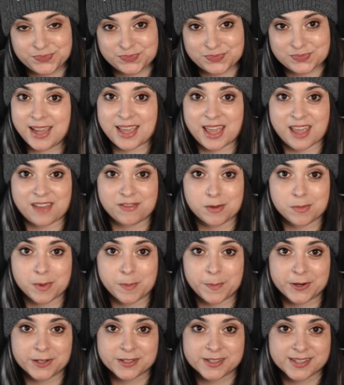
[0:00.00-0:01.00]
they gave him a
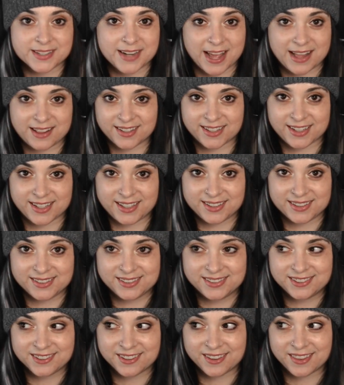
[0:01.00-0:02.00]
personality.
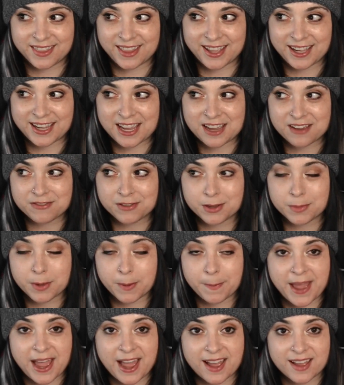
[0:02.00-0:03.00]
They gave him a
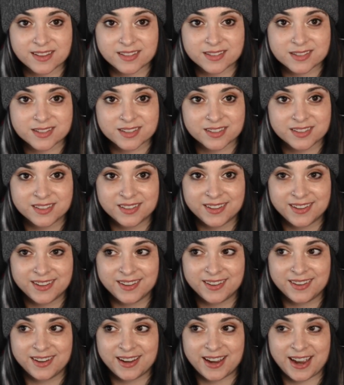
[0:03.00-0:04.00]
past
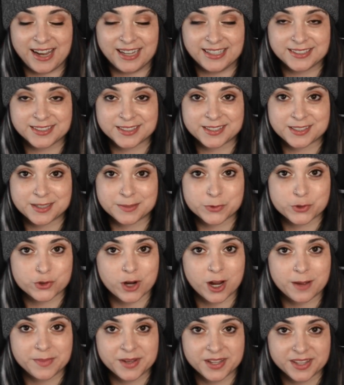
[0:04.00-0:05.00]
and some
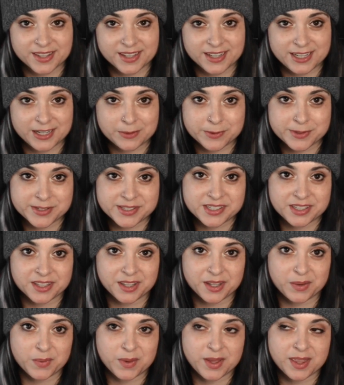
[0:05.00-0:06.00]
trauma that he was
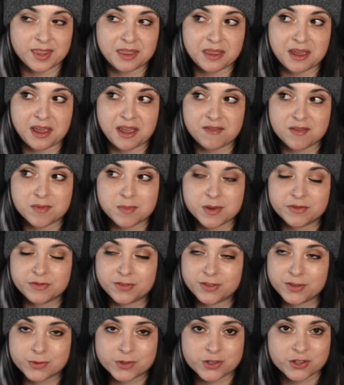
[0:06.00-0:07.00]
dealing with. They gave him a
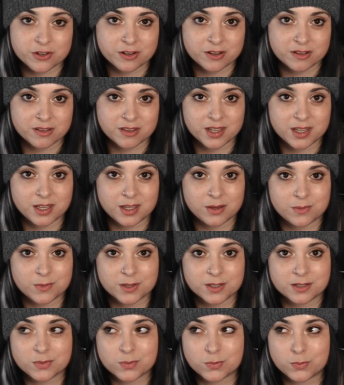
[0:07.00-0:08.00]
future that he
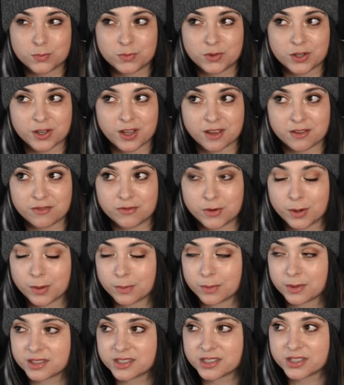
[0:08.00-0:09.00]
was looking
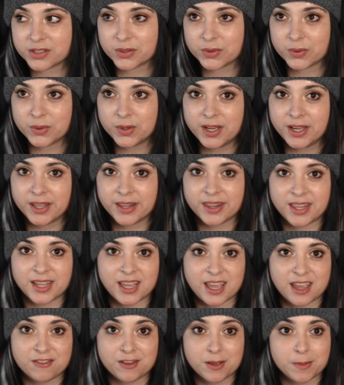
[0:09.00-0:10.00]
forward to. They
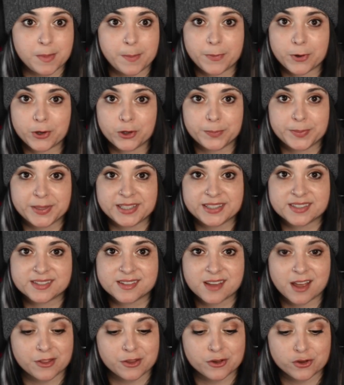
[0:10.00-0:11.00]
gave him a purpose
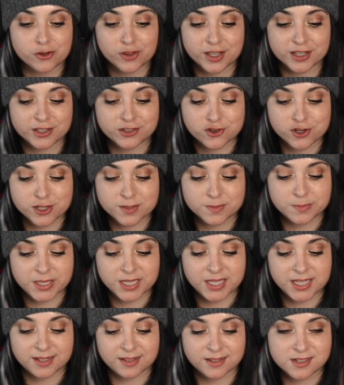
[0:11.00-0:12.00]
other than just
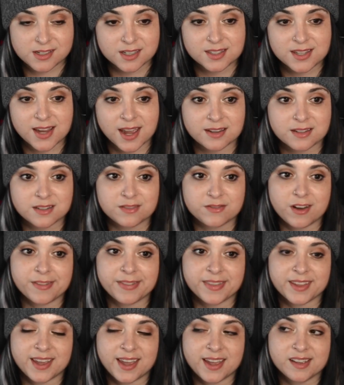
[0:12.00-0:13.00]
being detective on
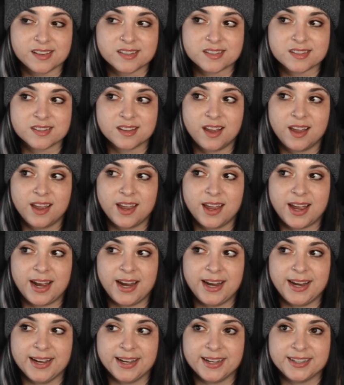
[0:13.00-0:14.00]
the case.
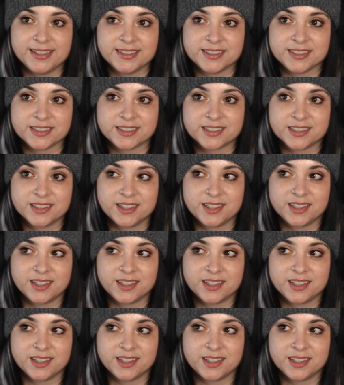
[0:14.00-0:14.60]
And